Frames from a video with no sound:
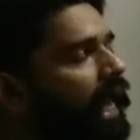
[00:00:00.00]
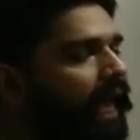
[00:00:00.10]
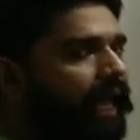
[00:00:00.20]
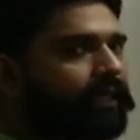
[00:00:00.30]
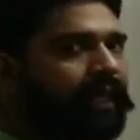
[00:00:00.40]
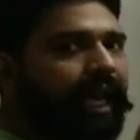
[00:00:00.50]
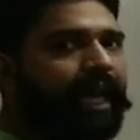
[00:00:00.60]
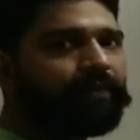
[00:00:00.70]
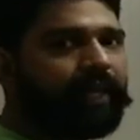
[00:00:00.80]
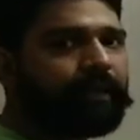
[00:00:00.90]
earth
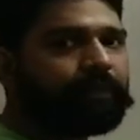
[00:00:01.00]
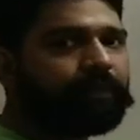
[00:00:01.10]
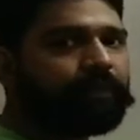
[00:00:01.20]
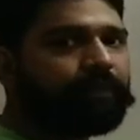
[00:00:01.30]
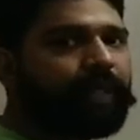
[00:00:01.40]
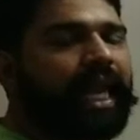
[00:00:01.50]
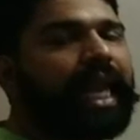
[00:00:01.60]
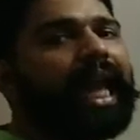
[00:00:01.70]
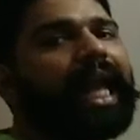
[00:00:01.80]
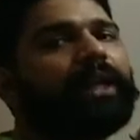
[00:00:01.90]
have a
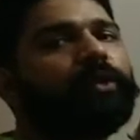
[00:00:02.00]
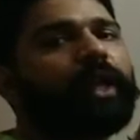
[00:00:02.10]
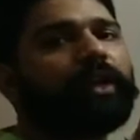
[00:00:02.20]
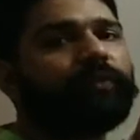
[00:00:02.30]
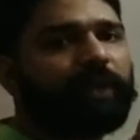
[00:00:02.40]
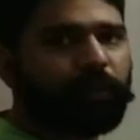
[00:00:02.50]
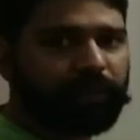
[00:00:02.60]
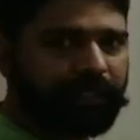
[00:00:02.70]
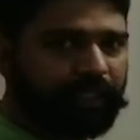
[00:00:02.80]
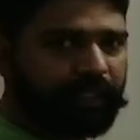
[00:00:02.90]
angular
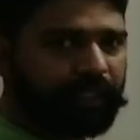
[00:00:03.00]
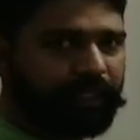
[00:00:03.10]
velocity.